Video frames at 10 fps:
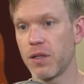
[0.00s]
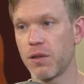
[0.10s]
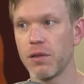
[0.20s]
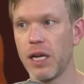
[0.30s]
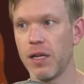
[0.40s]

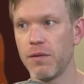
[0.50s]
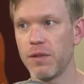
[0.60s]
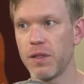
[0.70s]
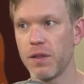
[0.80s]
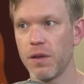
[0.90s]

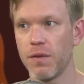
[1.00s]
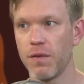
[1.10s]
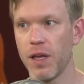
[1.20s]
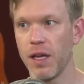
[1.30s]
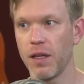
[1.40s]
creatives
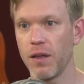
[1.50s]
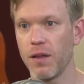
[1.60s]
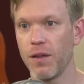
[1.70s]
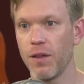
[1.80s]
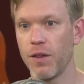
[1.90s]
of like
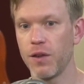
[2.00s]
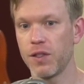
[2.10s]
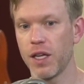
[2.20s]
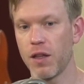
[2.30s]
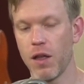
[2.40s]

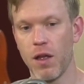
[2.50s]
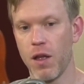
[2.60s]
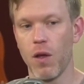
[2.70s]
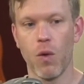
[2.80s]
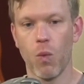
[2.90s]
there's like
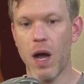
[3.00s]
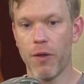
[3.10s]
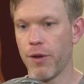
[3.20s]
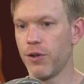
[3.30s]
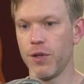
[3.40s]

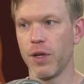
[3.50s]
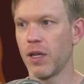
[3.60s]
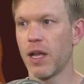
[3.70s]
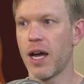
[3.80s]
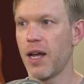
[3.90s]
wow they're
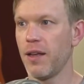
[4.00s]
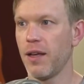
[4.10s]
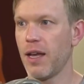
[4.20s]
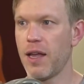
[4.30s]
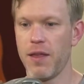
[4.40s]
doing a lot
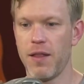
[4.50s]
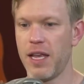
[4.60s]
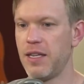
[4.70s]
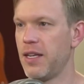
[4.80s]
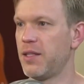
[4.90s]
and then
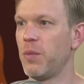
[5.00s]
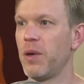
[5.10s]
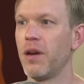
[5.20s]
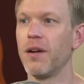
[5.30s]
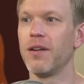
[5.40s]
they
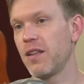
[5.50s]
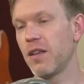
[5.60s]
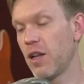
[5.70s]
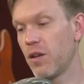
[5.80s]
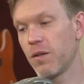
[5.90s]
disappear
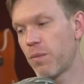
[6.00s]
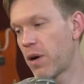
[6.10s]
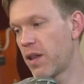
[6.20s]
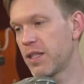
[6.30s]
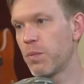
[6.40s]
you know
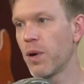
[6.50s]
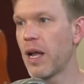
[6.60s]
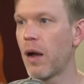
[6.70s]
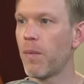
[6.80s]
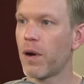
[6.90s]
part of that's
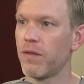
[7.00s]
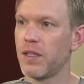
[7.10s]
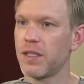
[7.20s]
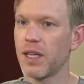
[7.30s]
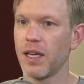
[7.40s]
burnout part of
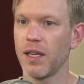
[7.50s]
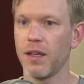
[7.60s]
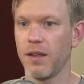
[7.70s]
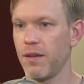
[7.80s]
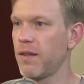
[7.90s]
it's like
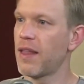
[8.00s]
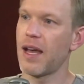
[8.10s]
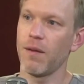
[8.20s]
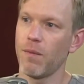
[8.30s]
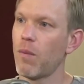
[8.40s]

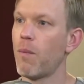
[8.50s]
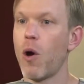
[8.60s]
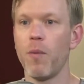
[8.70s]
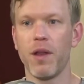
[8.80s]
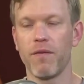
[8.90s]
that
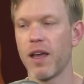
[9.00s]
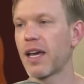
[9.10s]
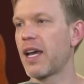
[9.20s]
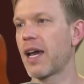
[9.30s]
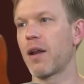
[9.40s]
moment of
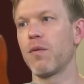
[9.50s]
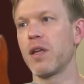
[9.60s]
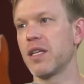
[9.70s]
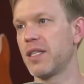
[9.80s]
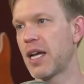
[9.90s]
like I got to
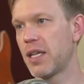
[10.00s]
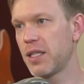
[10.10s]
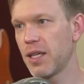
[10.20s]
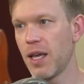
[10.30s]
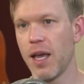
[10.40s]

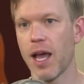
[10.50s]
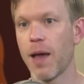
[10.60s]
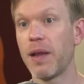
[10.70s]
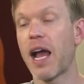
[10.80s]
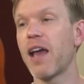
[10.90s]
reassess. Yeah.
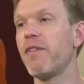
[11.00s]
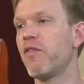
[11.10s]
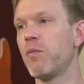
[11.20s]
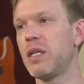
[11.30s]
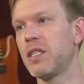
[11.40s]
I mean, I've
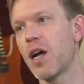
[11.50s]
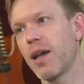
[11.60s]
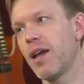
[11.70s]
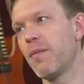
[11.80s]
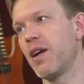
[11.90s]
even been
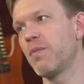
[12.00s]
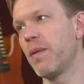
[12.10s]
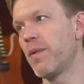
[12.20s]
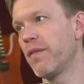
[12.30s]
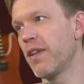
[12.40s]
talking among
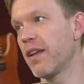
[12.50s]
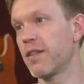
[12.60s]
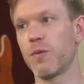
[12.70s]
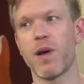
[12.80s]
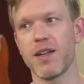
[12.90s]
people of
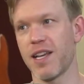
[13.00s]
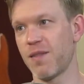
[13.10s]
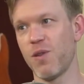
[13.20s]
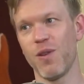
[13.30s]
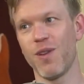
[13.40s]
like this podcast
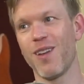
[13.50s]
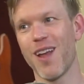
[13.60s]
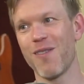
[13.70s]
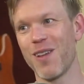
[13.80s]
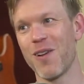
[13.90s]
has been doing,
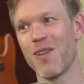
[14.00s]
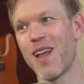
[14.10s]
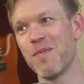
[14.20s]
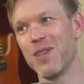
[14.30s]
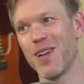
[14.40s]
you know, an
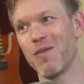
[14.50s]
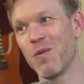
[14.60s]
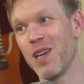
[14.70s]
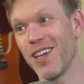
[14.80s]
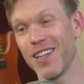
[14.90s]
episode every
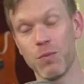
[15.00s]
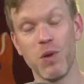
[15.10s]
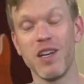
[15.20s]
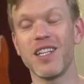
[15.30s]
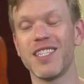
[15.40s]
week. It's
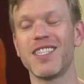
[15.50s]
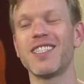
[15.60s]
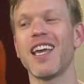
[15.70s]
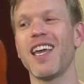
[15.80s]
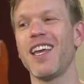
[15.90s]
has been an
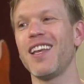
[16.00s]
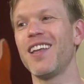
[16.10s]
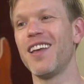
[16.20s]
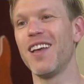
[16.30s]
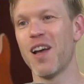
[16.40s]

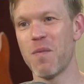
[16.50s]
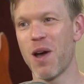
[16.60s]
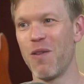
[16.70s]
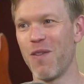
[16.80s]
insane amount of